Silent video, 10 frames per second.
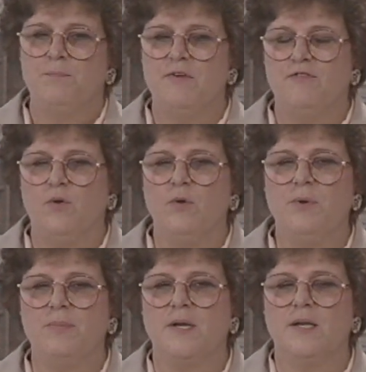Before
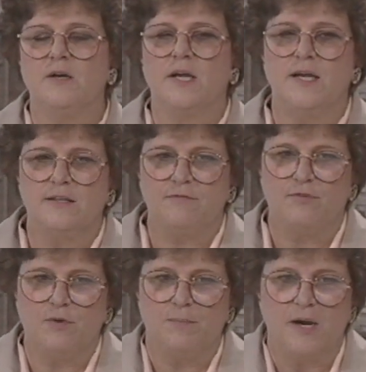we begin looking at the
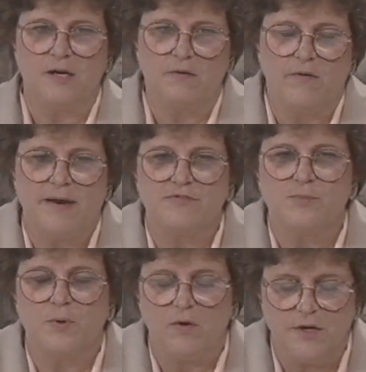
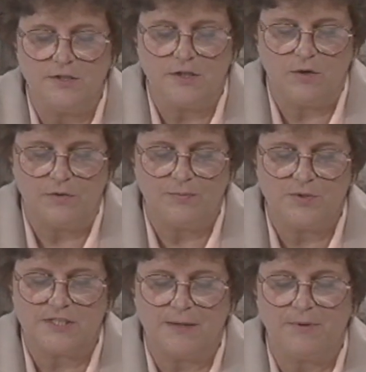photomicrographs, we're going to go
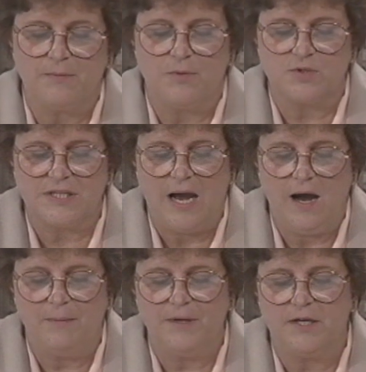through some of the most
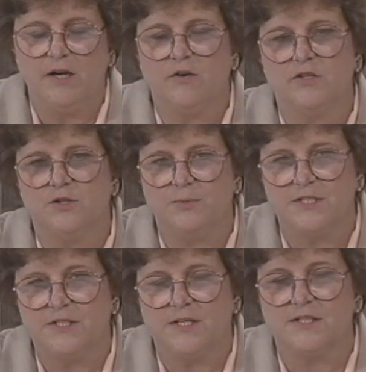common
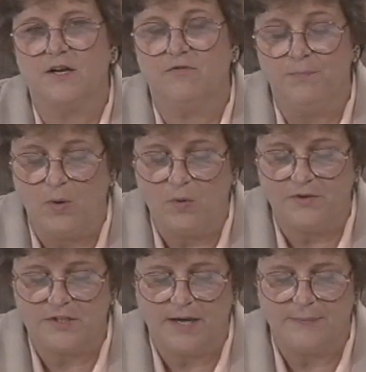characteristics of
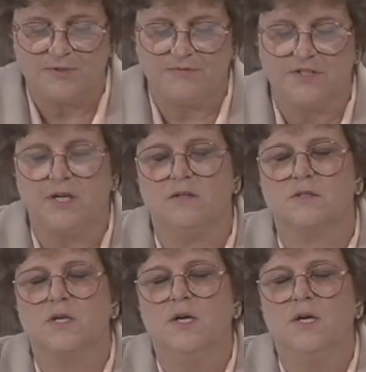both types of cells.